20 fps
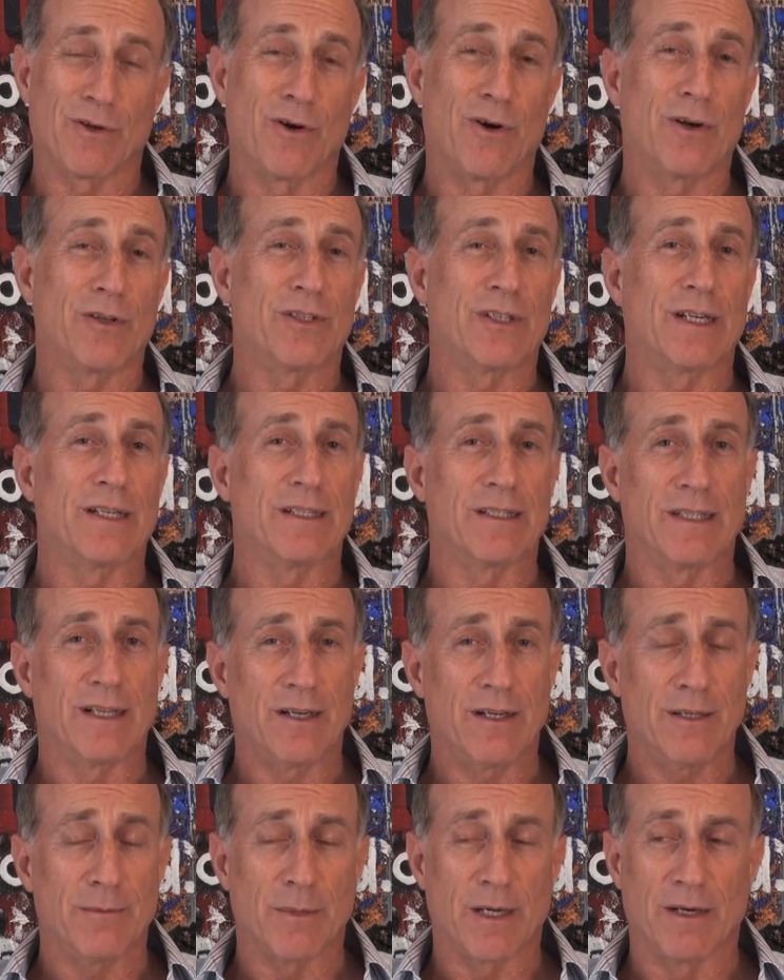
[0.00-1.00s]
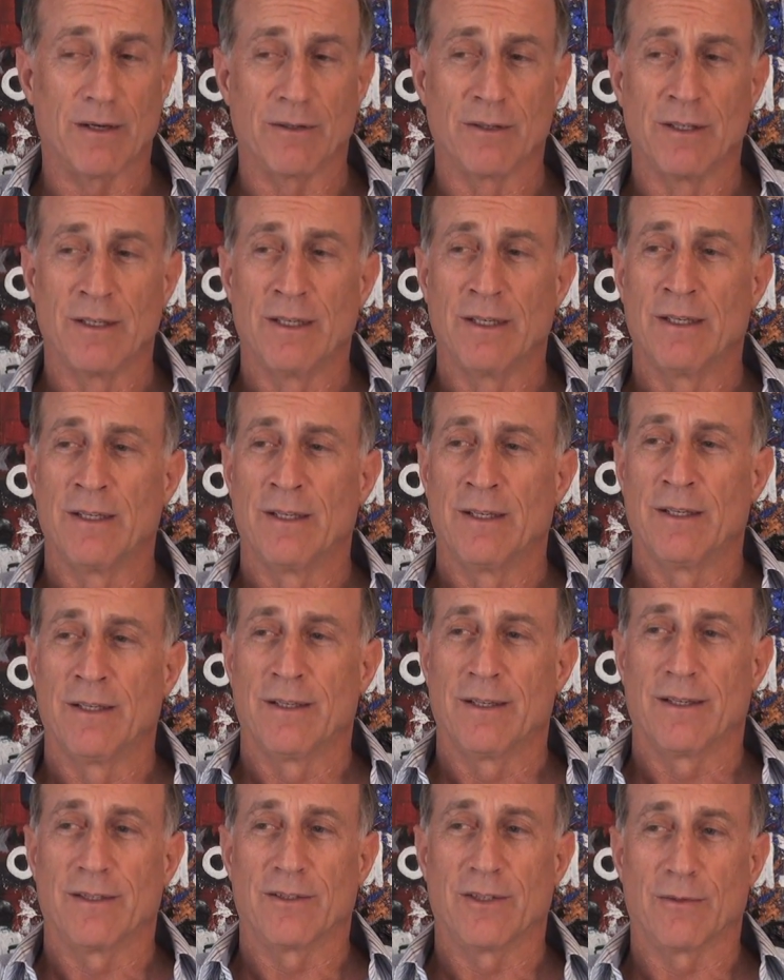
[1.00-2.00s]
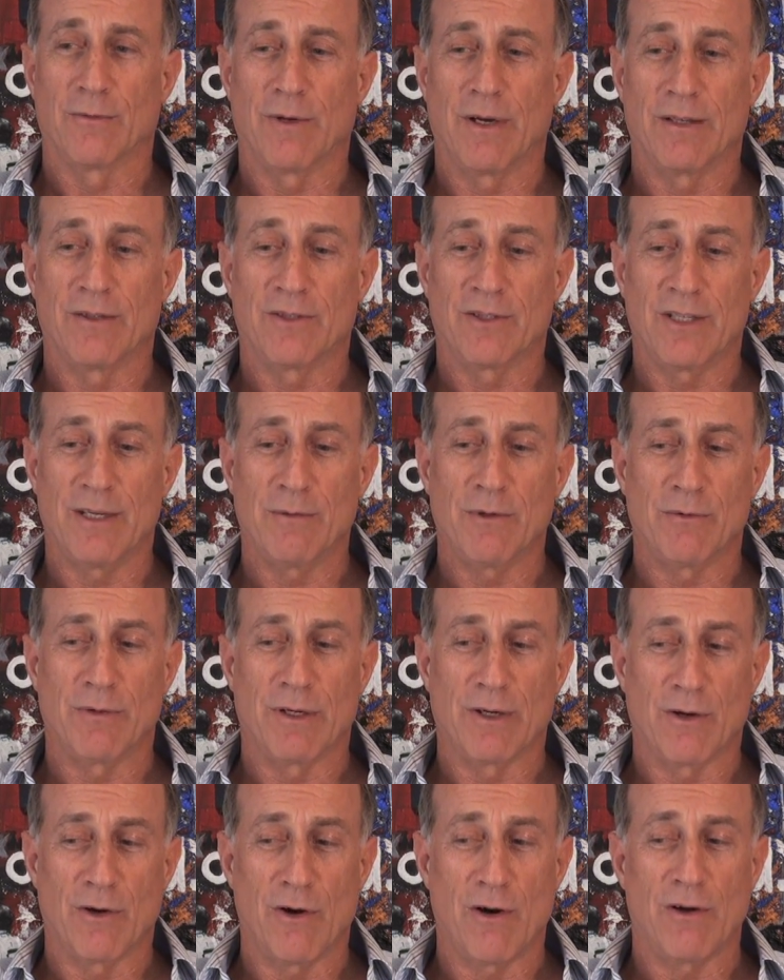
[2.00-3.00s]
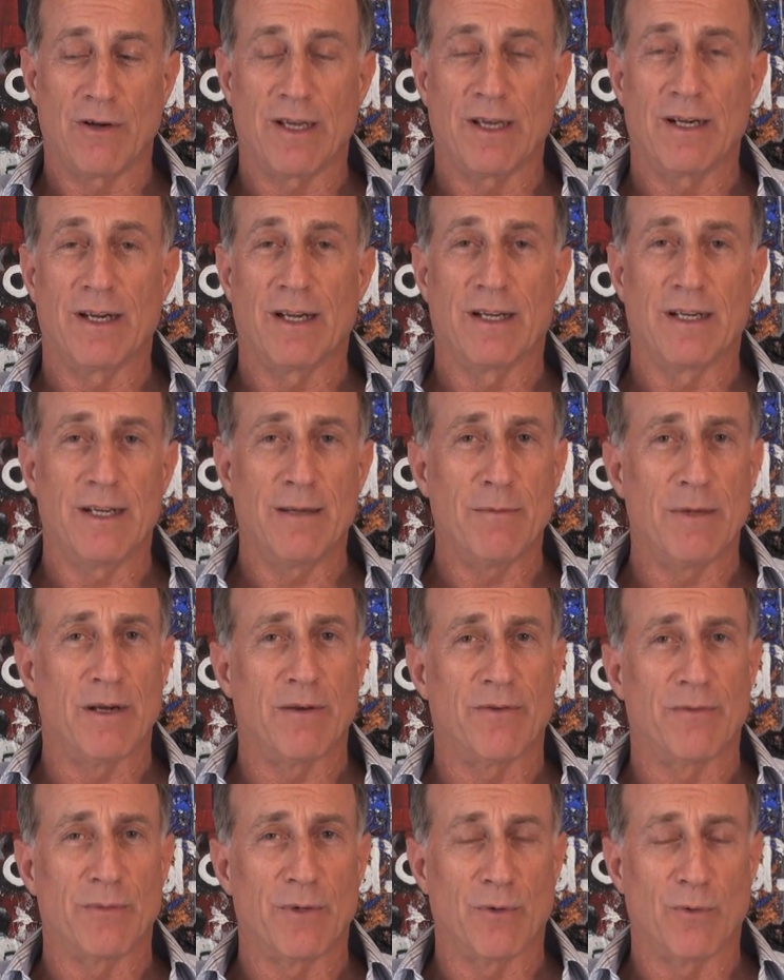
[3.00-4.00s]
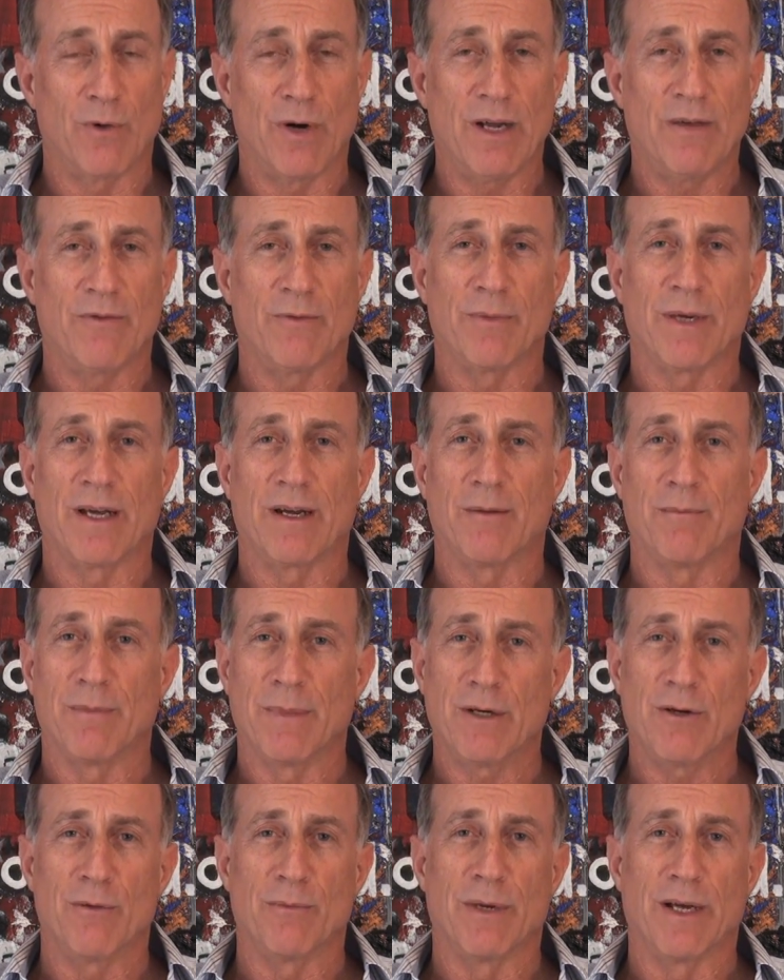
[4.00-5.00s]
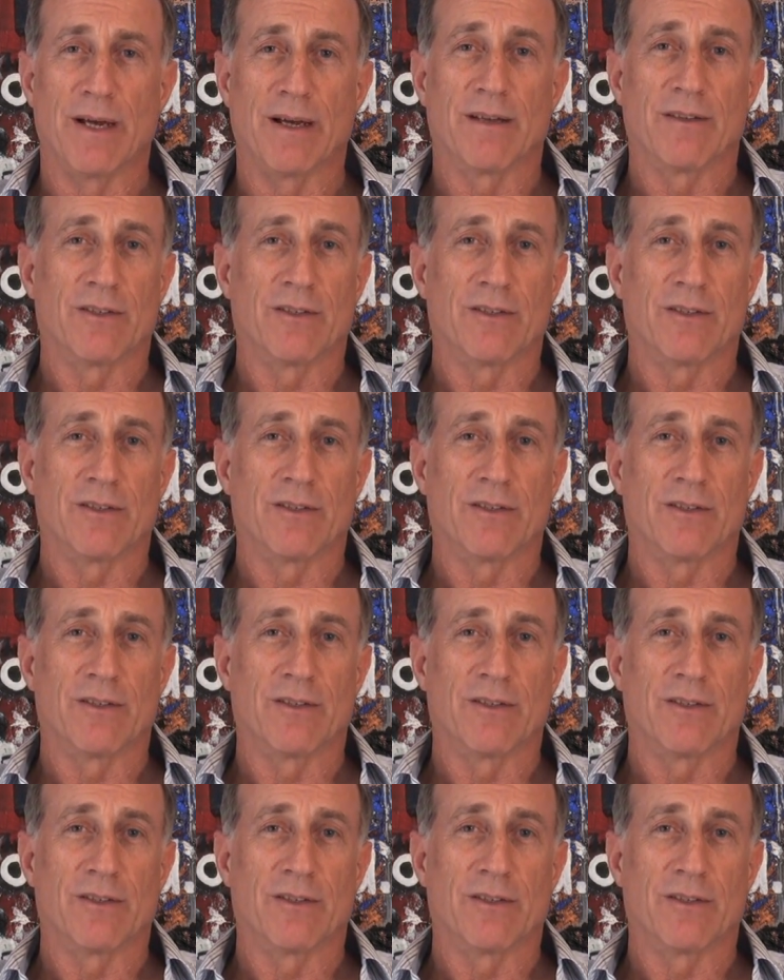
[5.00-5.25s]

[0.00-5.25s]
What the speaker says: cards that I didn't tell you about. I said, well, I seem to recall getting an email from your wife about a Mino back.